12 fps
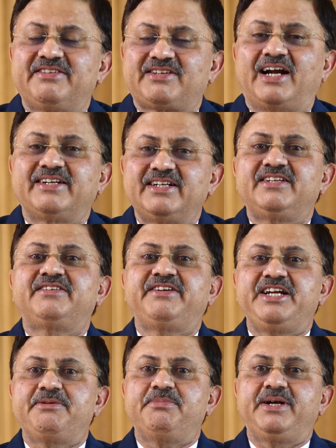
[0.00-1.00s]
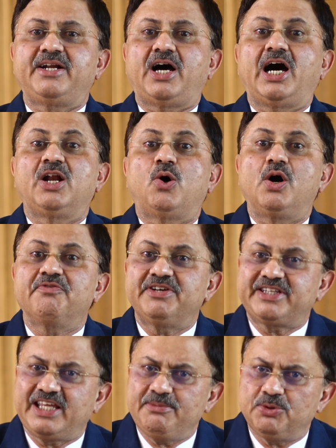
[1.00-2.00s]
started the treatment along
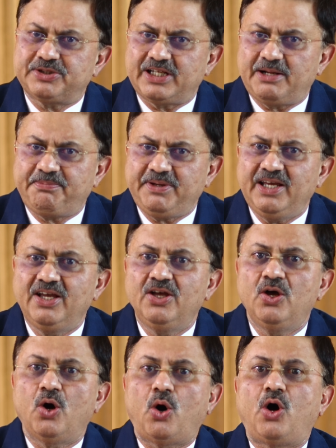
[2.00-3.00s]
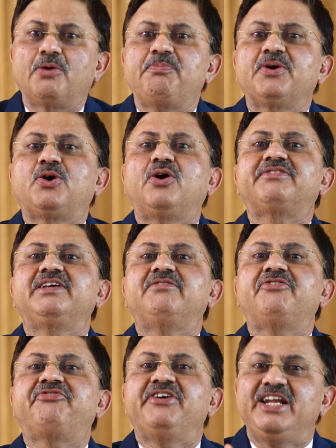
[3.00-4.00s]
with chemotherapy or because they
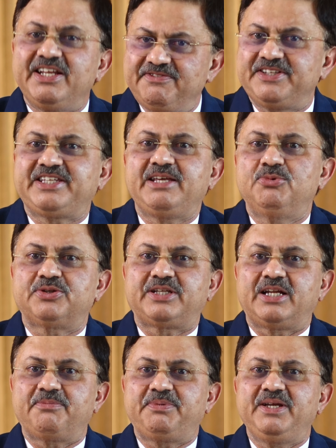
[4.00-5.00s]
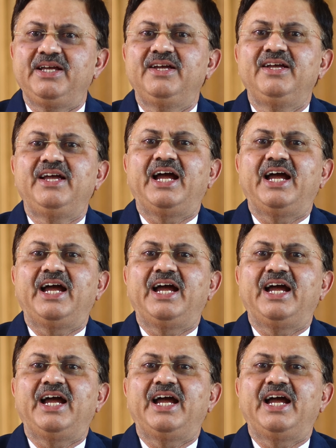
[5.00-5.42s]
were failing with chemotherapy,